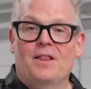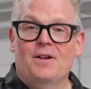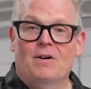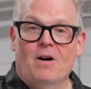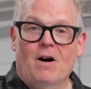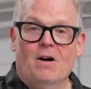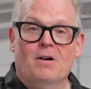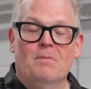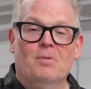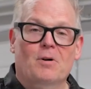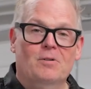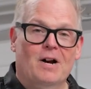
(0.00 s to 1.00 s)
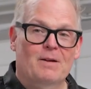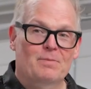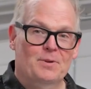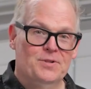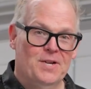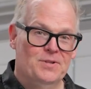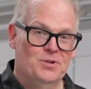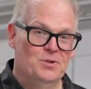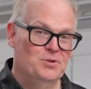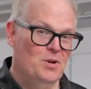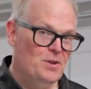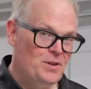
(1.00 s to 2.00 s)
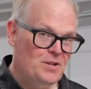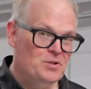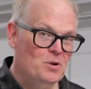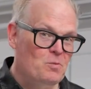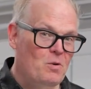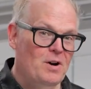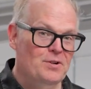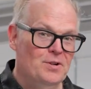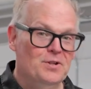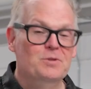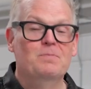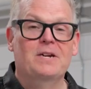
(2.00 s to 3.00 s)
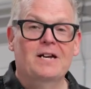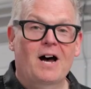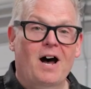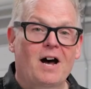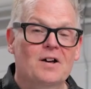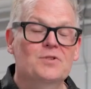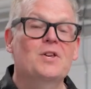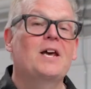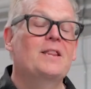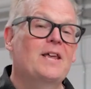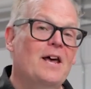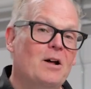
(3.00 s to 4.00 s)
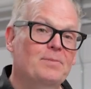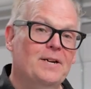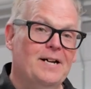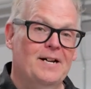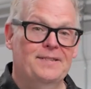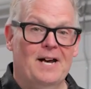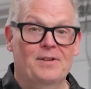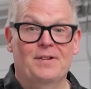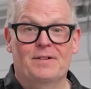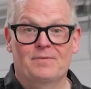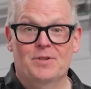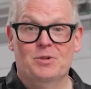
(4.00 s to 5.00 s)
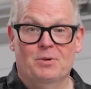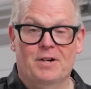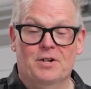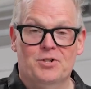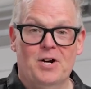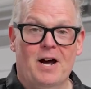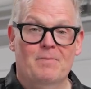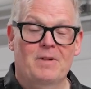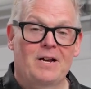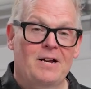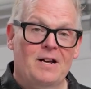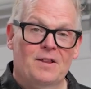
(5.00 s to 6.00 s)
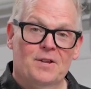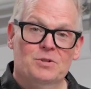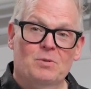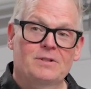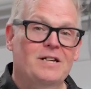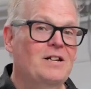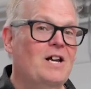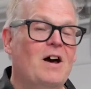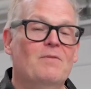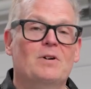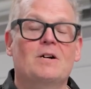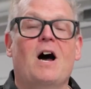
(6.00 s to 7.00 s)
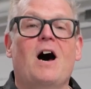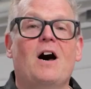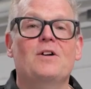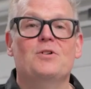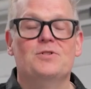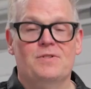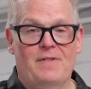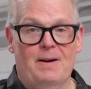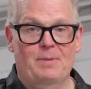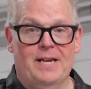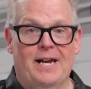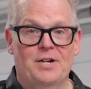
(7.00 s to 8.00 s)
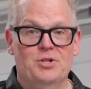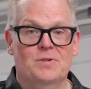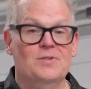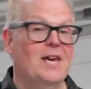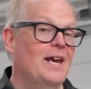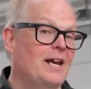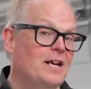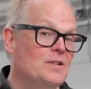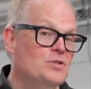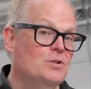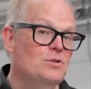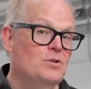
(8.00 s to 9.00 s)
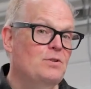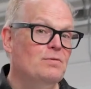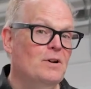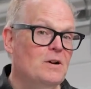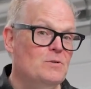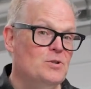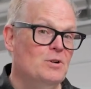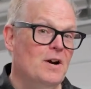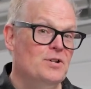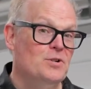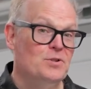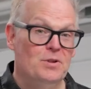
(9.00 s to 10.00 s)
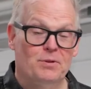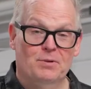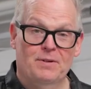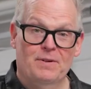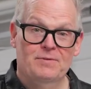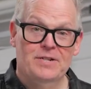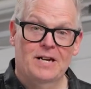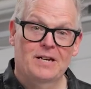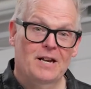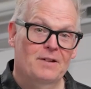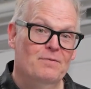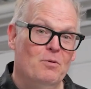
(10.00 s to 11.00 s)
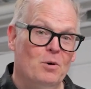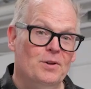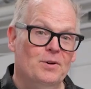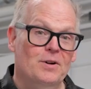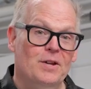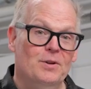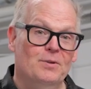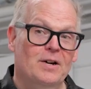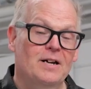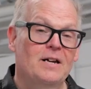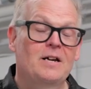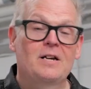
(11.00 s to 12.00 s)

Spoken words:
There are programmable sensors. These are wondrous because they help to cut down the inventory of your shop. This one can cover hundreds of applications and can suit two frequency ranges, 315 and 433.